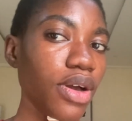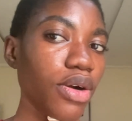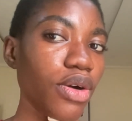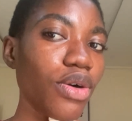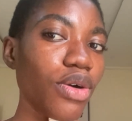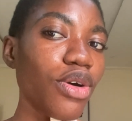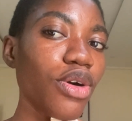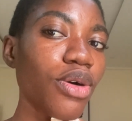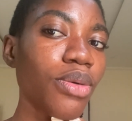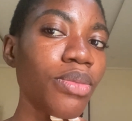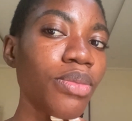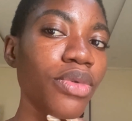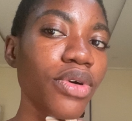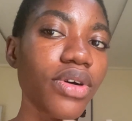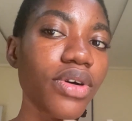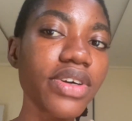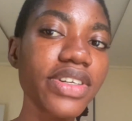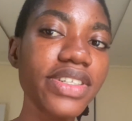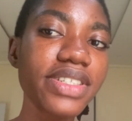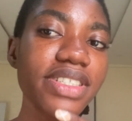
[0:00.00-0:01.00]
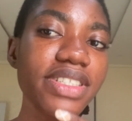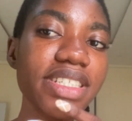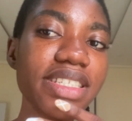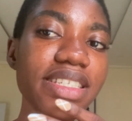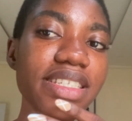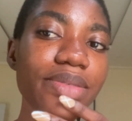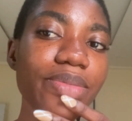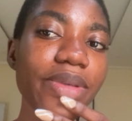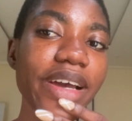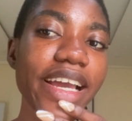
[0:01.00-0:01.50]
Then
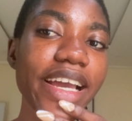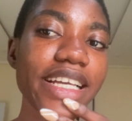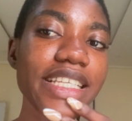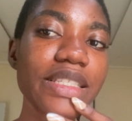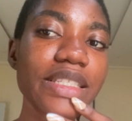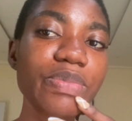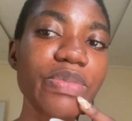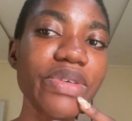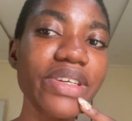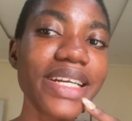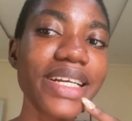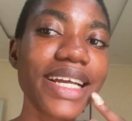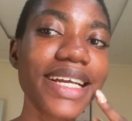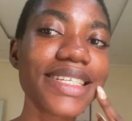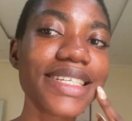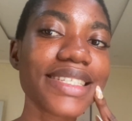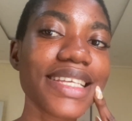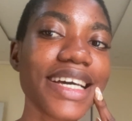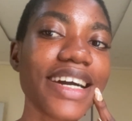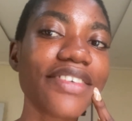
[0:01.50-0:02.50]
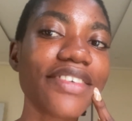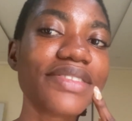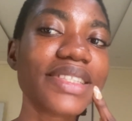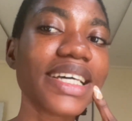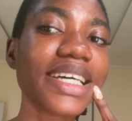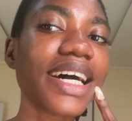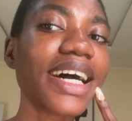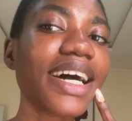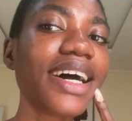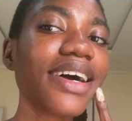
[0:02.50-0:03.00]
this is my experience
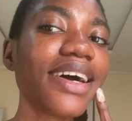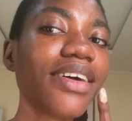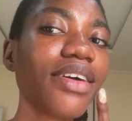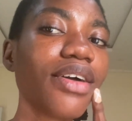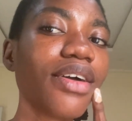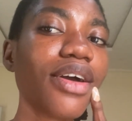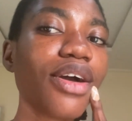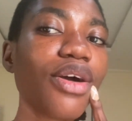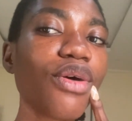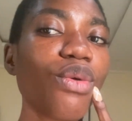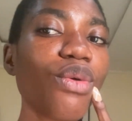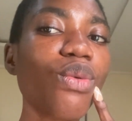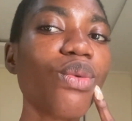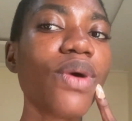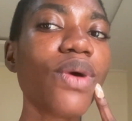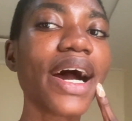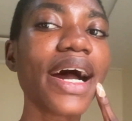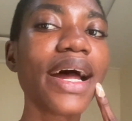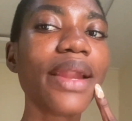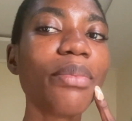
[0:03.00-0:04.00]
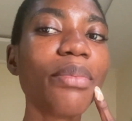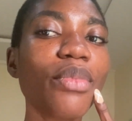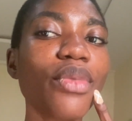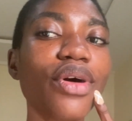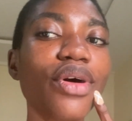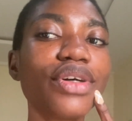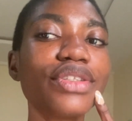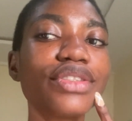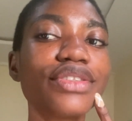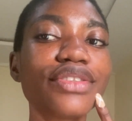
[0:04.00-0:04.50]
after 1
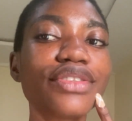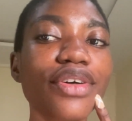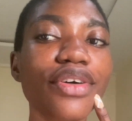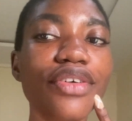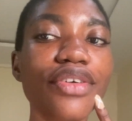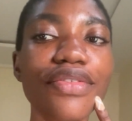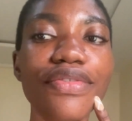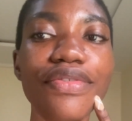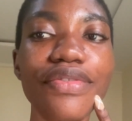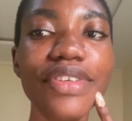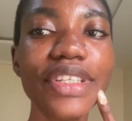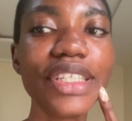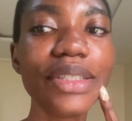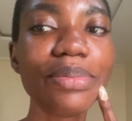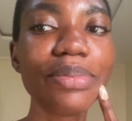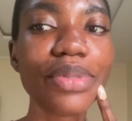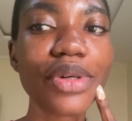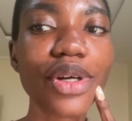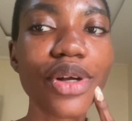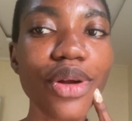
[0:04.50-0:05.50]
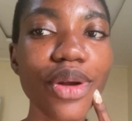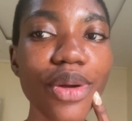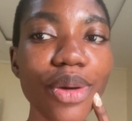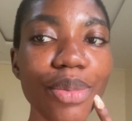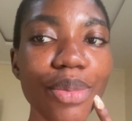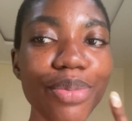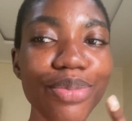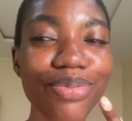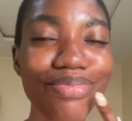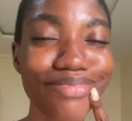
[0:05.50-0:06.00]
month of lip
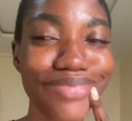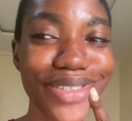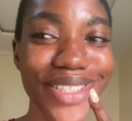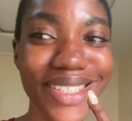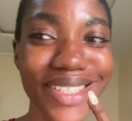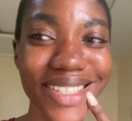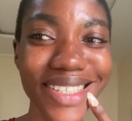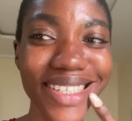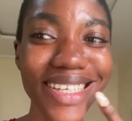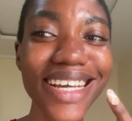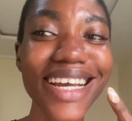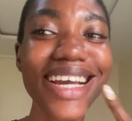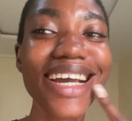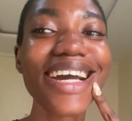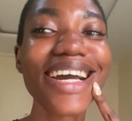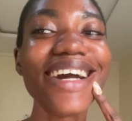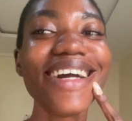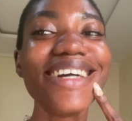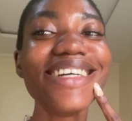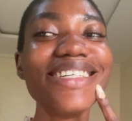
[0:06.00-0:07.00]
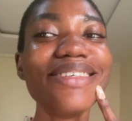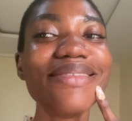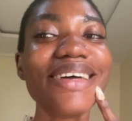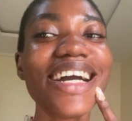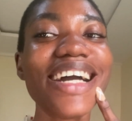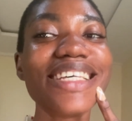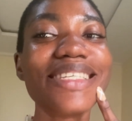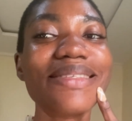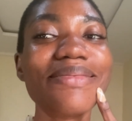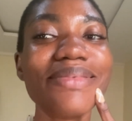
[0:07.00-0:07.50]
glow. This is
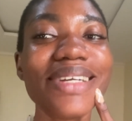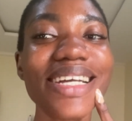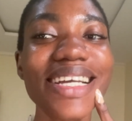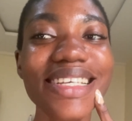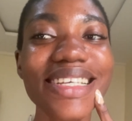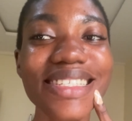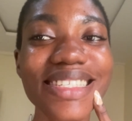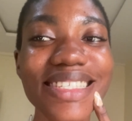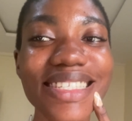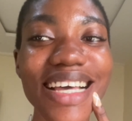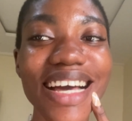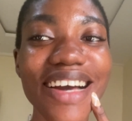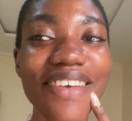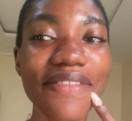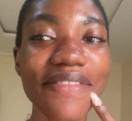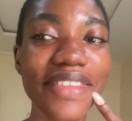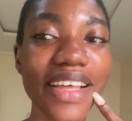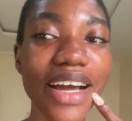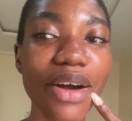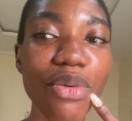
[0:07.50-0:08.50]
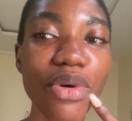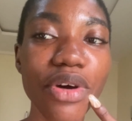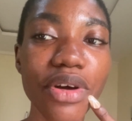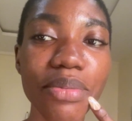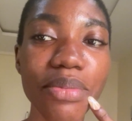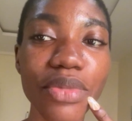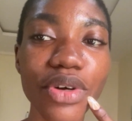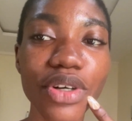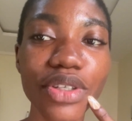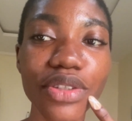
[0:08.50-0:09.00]
my experience after
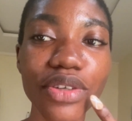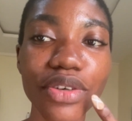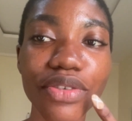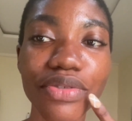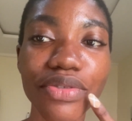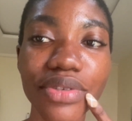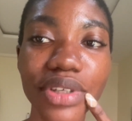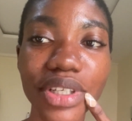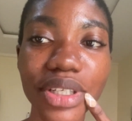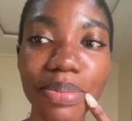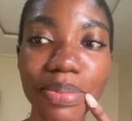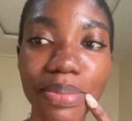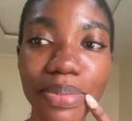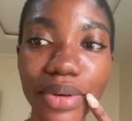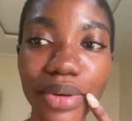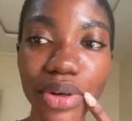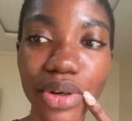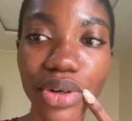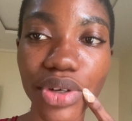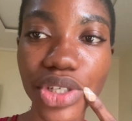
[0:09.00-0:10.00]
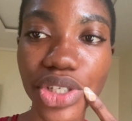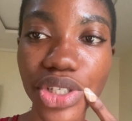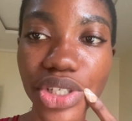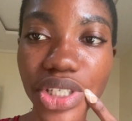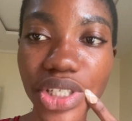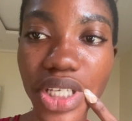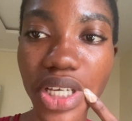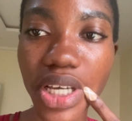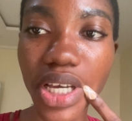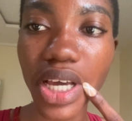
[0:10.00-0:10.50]
1 month of lip
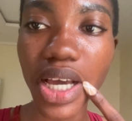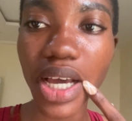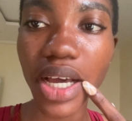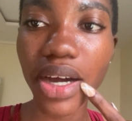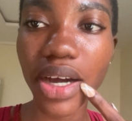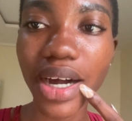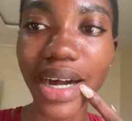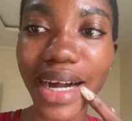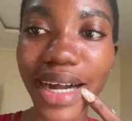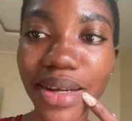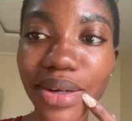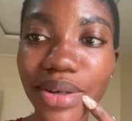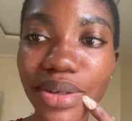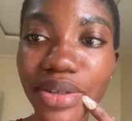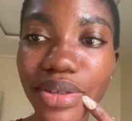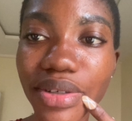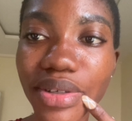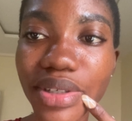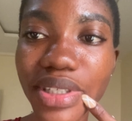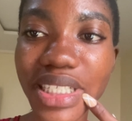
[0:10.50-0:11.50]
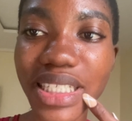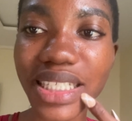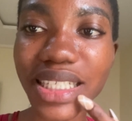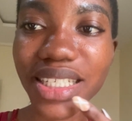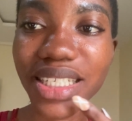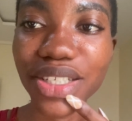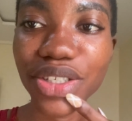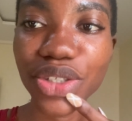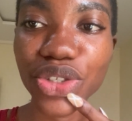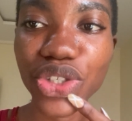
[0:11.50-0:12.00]
blush. I don't know, did
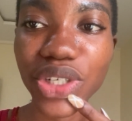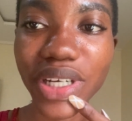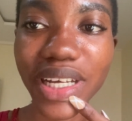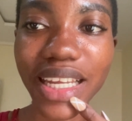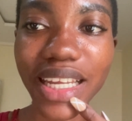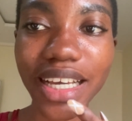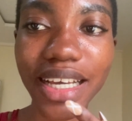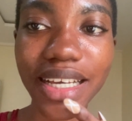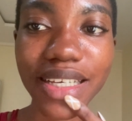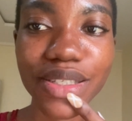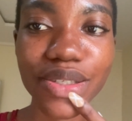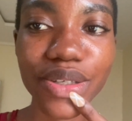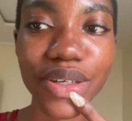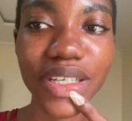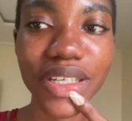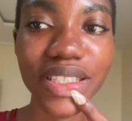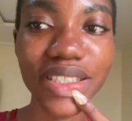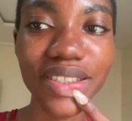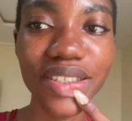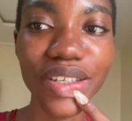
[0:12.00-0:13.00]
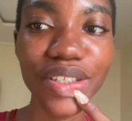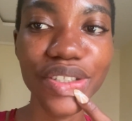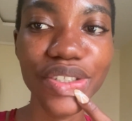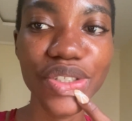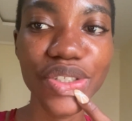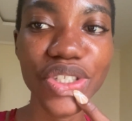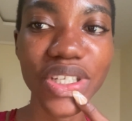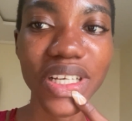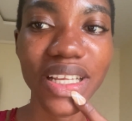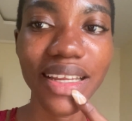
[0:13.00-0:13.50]
it neutralize or it did not
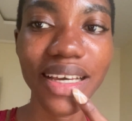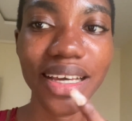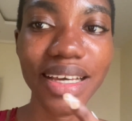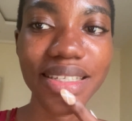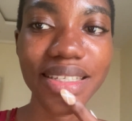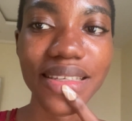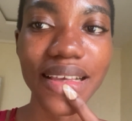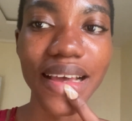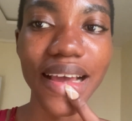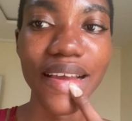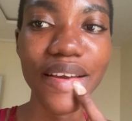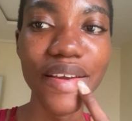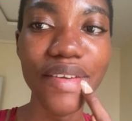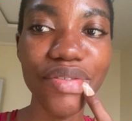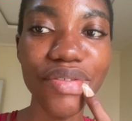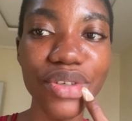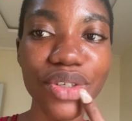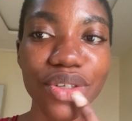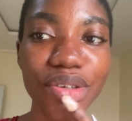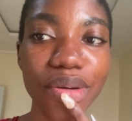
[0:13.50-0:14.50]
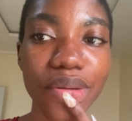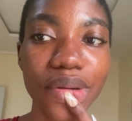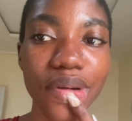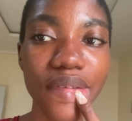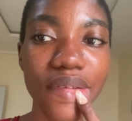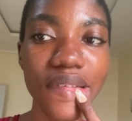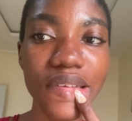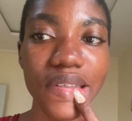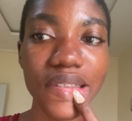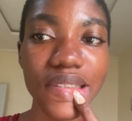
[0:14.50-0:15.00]
neutralize? I don't even know.